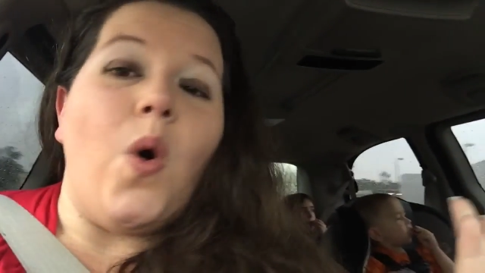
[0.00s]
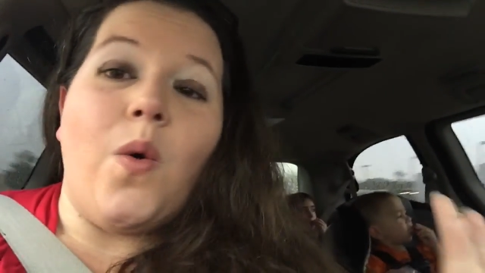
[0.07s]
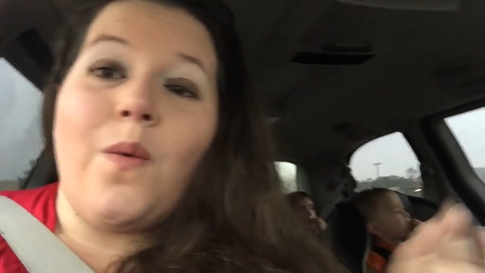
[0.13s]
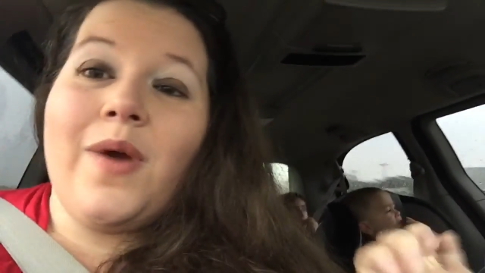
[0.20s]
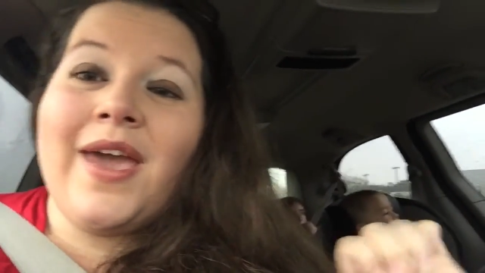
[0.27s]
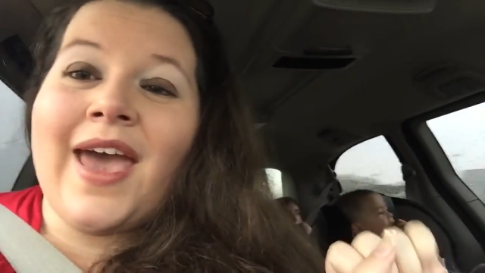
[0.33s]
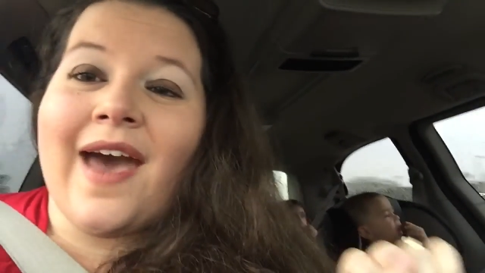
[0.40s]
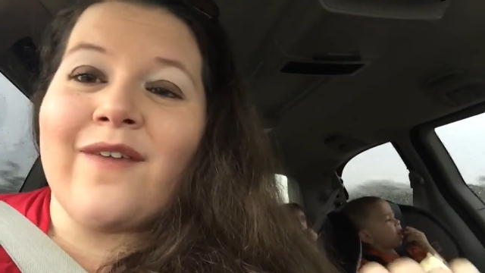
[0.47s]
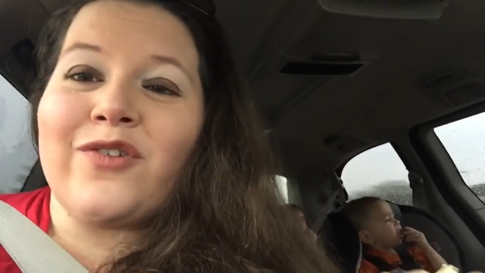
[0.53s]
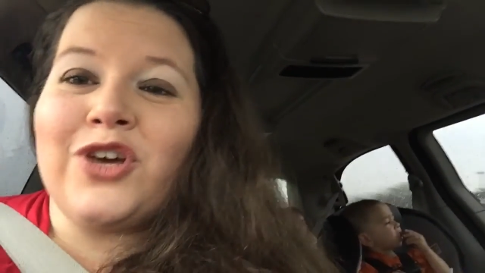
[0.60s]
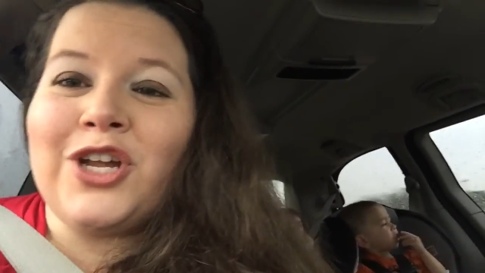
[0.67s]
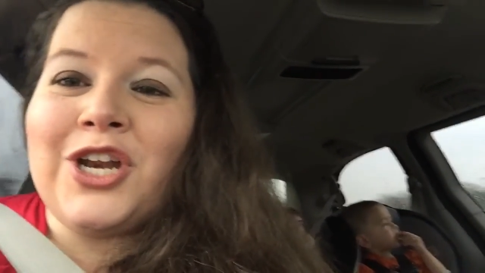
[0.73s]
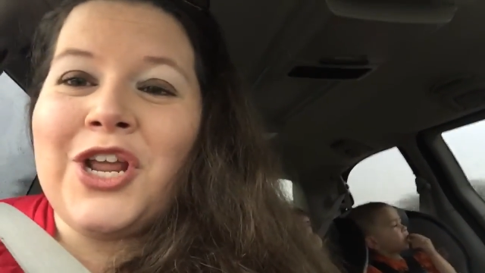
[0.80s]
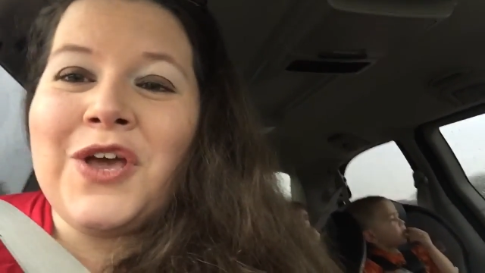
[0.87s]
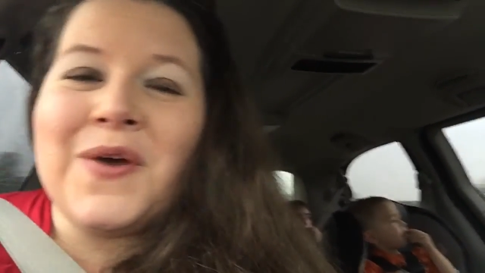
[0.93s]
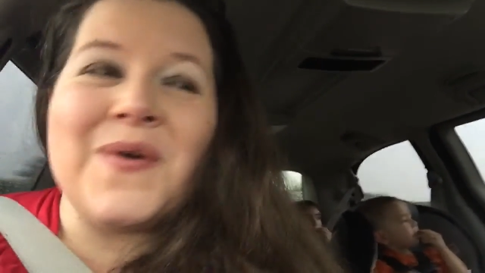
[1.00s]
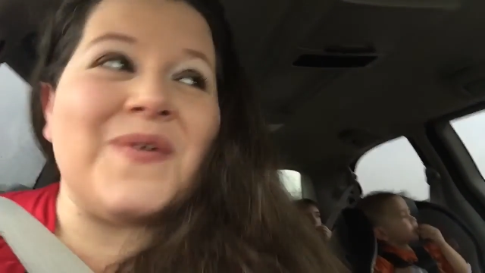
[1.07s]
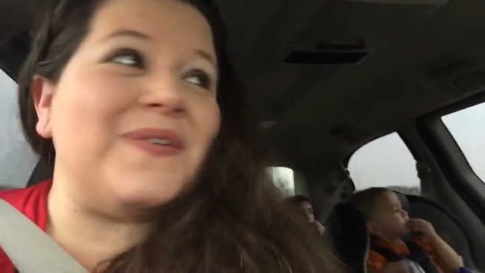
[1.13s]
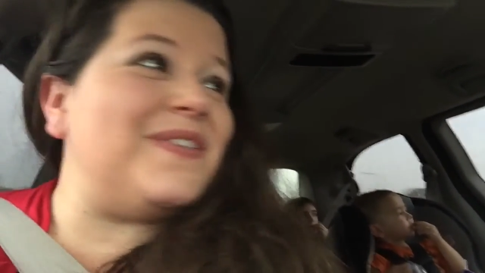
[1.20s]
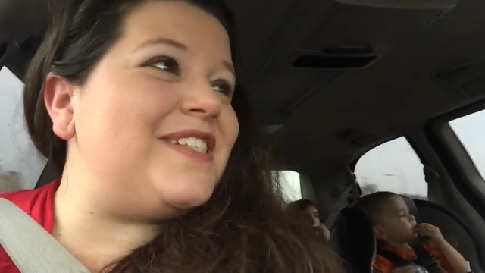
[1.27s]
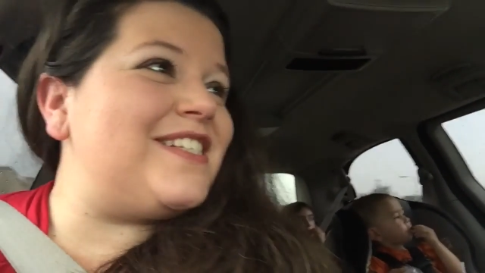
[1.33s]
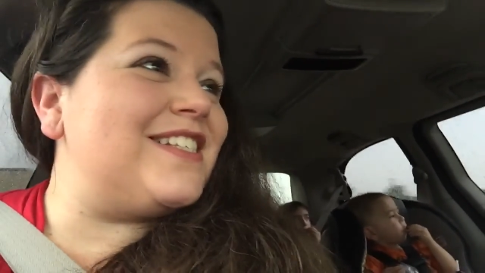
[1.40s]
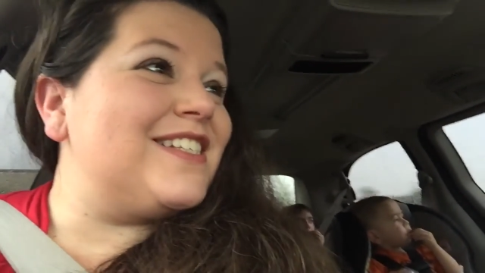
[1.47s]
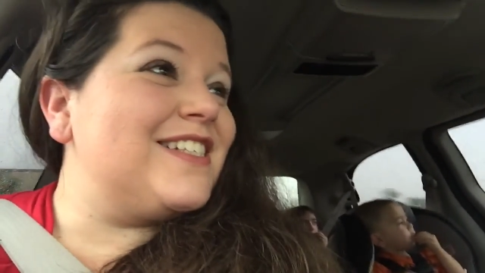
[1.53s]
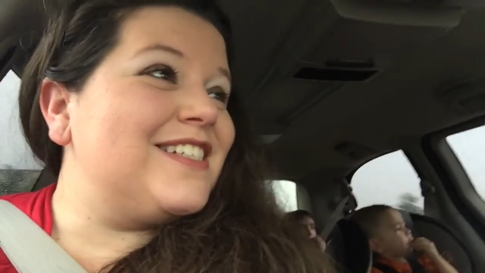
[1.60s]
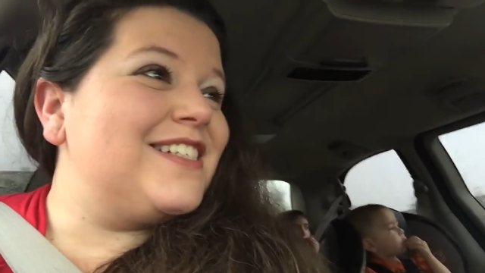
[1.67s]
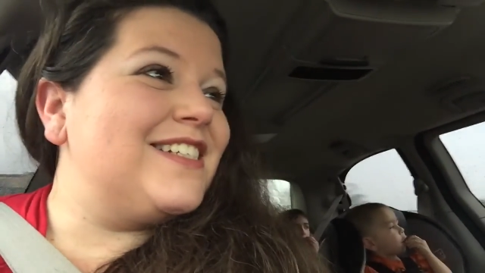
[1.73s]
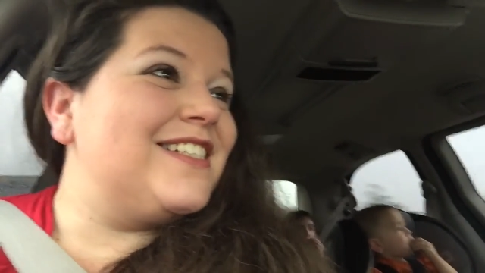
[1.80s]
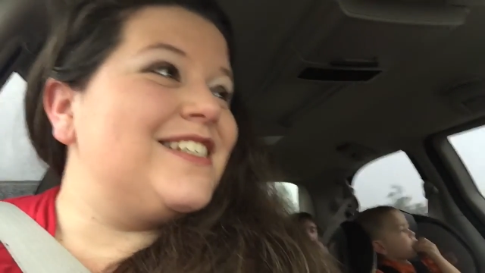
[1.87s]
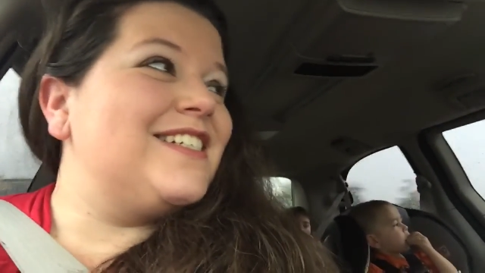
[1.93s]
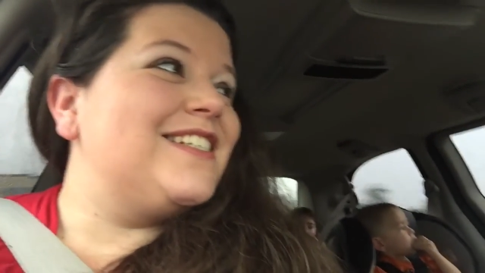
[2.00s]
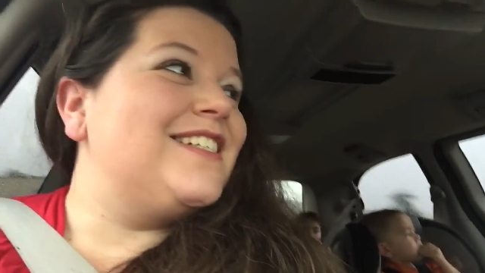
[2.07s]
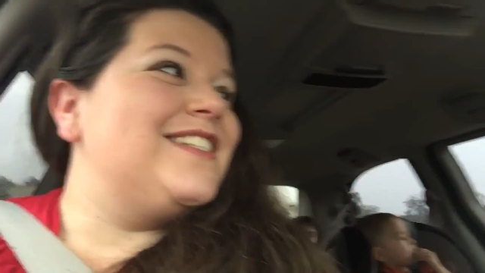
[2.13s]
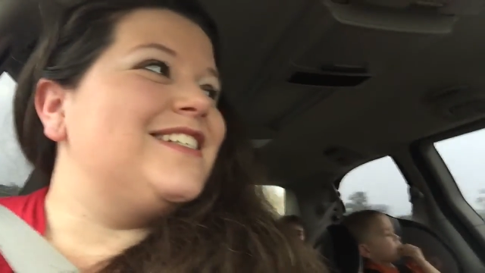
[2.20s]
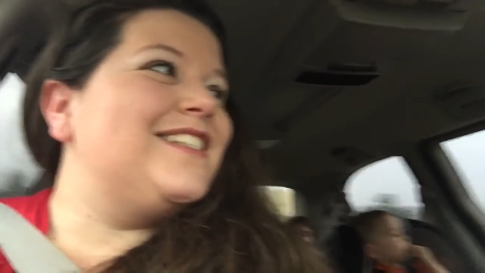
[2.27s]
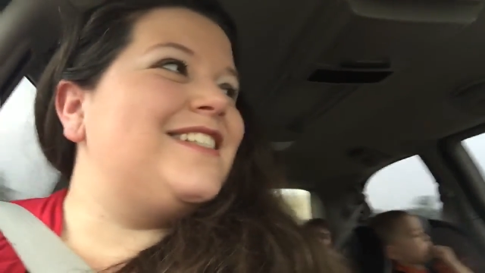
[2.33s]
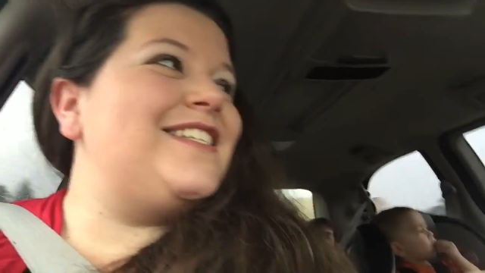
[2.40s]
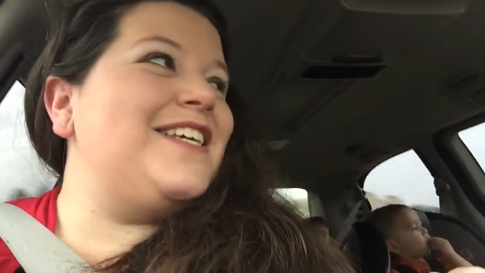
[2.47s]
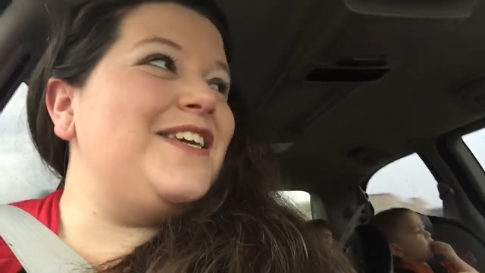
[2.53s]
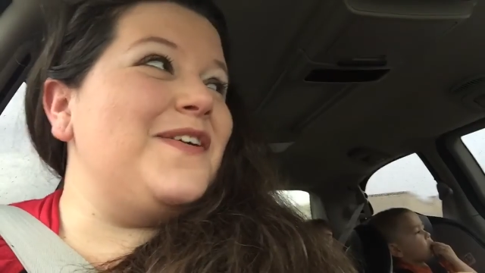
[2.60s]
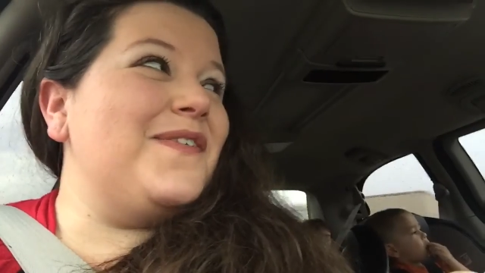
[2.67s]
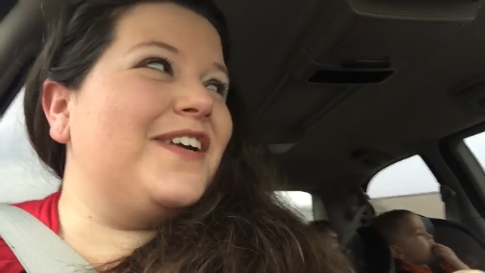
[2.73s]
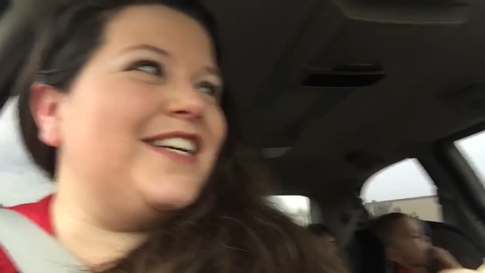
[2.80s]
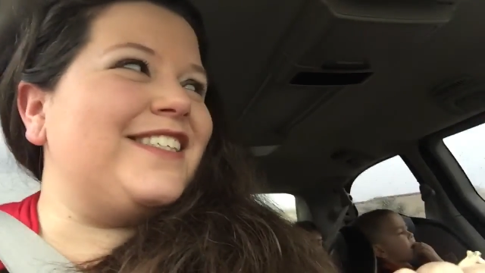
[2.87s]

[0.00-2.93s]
We have good news! Do you want